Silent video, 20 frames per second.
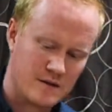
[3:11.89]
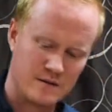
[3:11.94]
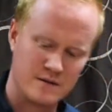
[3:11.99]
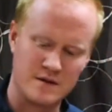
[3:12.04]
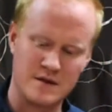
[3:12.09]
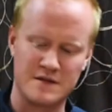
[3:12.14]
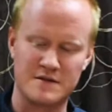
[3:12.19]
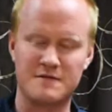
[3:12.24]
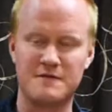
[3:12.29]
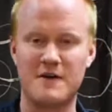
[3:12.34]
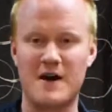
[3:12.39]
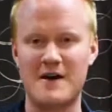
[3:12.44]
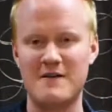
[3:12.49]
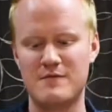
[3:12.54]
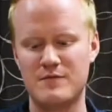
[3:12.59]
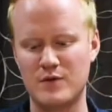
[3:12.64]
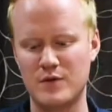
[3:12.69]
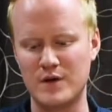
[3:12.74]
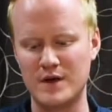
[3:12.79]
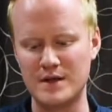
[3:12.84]
is
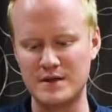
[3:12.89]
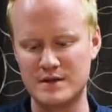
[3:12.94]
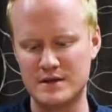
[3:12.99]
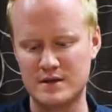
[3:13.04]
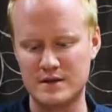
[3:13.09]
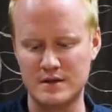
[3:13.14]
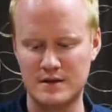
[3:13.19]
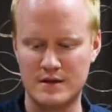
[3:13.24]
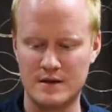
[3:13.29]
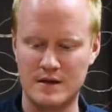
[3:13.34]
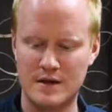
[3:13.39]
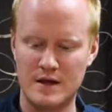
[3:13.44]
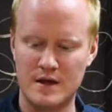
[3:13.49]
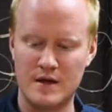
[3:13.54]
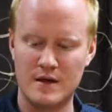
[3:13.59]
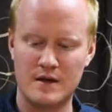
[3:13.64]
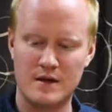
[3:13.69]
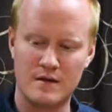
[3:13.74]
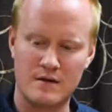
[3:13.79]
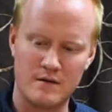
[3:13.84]
5 points,
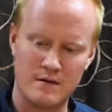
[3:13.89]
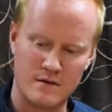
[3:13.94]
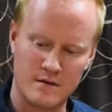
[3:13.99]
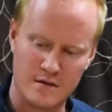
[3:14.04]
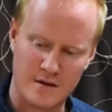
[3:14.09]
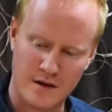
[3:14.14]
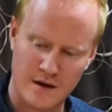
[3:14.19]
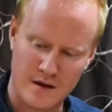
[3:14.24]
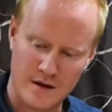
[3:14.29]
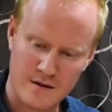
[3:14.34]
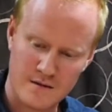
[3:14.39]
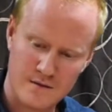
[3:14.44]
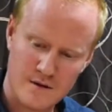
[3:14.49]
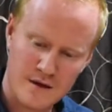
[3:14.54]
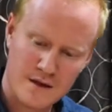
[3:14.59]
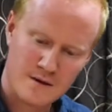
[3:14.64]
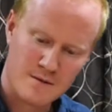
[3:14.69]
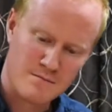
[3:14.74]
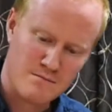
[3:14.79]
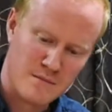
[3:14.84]
the
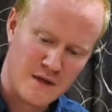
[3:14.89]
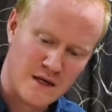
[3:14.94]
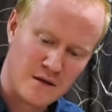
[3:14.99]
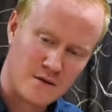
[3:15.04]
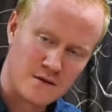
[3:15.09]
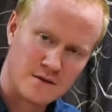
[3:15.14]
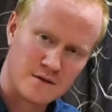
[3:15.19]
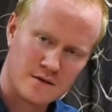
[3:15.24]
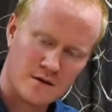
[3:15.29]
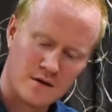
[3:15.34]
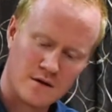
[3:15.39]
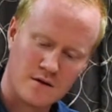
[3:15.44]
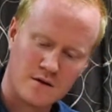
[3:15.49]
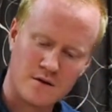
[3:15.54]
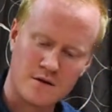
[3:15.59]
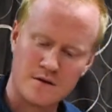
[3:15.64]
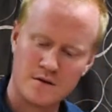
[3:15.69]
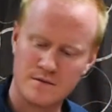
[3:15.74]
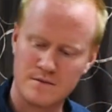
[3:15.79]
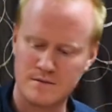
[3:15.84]
middle
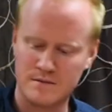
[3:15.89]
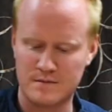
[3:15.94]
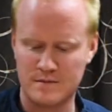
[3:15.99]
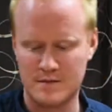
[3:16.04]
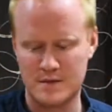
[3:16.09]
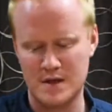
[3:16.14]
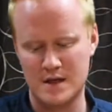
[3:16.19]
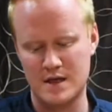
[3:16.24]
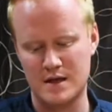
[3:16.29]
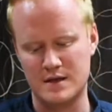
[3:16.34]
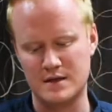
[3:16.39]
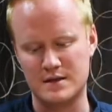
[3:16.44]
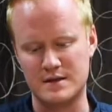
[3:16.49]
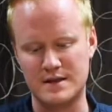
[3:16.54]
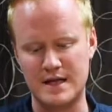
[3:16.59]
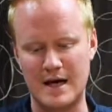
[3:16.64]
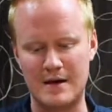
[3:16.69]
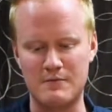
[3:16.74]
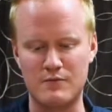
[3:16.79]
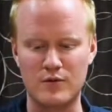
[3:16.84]
circle is
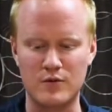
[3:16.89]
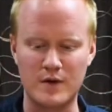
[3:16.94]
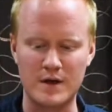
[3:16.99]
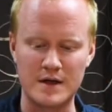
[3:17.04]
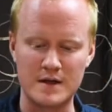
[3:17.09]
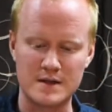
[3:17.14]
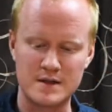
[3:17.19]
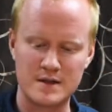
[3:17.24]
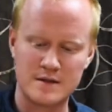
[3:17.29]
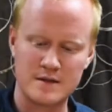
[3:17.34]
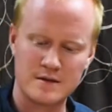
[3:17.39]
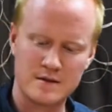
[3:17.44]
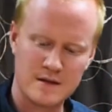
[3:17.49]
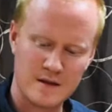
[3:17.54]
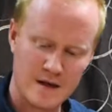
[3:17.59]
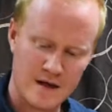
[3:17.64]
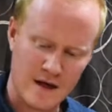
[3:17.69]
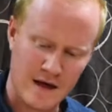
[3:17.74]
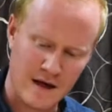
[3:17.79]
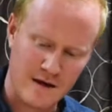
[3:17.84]
10 points,
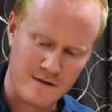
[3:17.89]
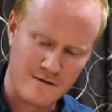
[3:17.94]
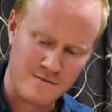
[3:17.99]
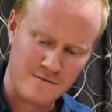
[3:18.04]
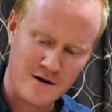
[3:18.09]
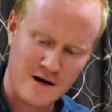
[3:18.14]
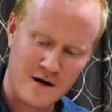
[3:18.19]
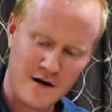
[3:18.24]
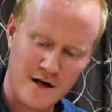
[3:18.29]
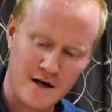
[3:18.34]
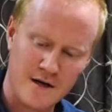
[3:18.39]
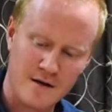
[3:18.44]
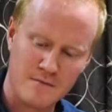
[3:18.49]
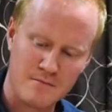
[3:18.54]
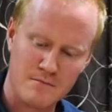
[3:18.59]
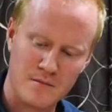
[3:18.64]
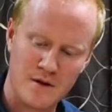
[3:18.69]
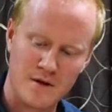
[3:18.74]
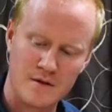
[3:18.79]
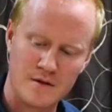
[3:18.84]
and the very
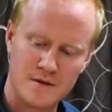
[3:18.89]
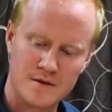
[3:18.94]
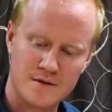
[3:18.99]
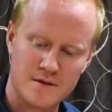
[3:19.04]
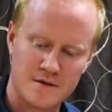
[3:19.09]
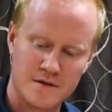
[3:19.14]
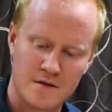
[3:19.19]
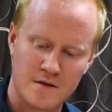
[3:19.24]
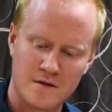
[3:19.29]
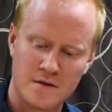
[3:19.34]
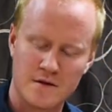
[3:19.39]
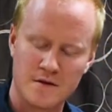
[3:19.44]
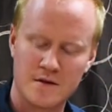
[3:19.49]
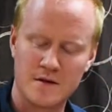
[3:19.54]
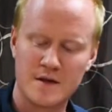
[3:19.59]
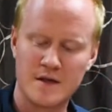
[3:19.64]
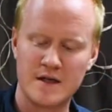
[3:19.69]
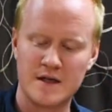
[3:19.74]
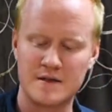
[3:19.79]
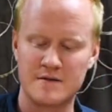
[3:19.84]
middle circle
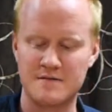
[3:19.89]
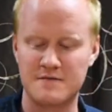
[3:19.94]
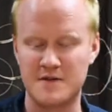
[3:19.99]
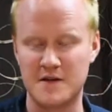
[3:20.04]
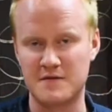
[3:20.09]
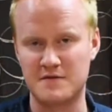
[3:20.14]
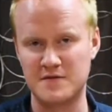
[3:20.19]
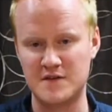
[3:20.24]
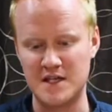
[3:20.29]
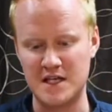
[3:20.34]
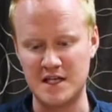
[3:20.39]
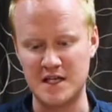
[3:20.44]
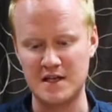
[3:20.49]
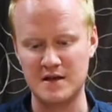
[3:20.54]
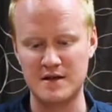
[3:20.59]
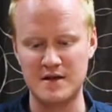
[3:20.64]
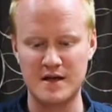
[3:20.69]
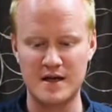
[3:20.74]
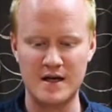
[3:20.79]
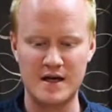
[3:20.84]
15,
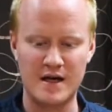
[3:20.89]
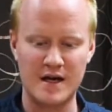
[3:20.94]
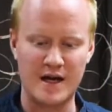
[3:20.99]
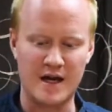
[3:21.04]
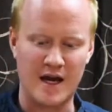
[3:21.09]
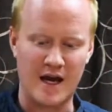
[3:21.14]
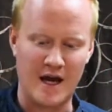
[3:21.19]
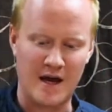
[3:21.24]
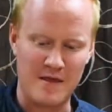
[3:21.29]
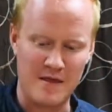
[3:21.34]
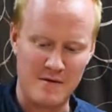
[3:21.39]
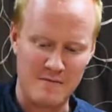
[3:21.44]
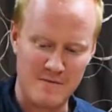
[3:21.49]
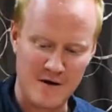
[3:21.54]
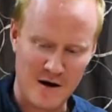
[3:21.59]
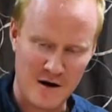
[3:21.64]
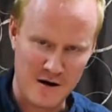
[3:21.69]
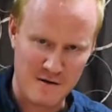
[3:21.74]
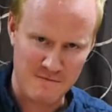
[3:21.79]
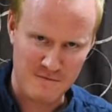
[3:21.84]
and the
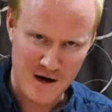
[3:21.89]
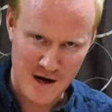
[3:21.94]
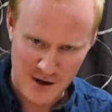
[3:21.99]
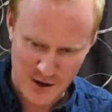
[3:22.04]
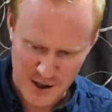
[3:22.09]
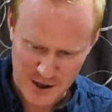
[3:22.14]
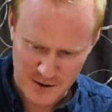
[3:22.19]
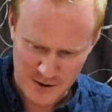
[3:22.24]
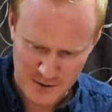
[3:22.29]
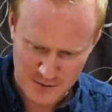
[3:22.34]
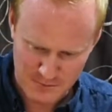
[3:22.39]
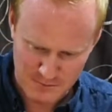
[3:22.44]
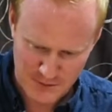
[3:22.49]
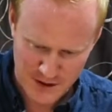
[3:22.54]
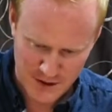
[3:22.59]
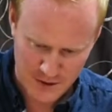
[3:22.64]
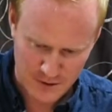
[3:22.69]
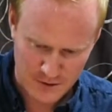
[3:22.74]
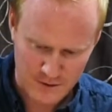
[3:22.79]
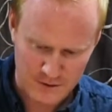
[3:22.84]
very
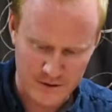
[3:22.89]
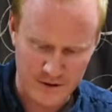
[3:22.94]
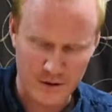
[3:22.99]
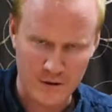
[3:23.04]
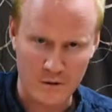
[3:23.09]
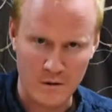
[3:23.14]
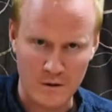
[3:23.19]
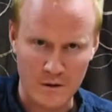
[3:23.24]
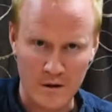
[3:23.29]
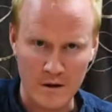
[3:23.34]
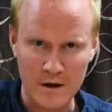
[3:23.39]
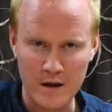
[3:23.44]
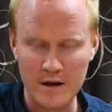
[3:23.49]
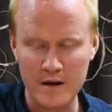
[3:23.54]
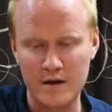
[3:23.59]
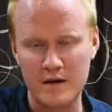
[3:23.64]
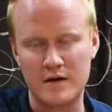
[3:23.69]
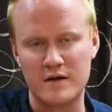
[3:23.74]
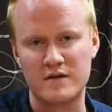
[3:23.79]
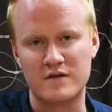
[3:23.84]
middle, the hole,
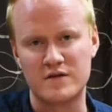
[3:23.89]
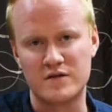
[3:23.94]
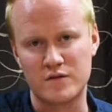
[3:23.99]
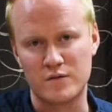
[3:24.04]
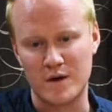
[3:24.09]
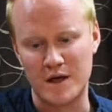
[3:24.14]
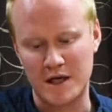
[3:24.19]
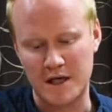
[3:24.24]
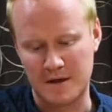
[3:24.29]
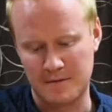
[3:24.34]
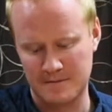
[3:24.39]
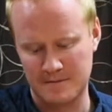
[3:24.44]
is 20.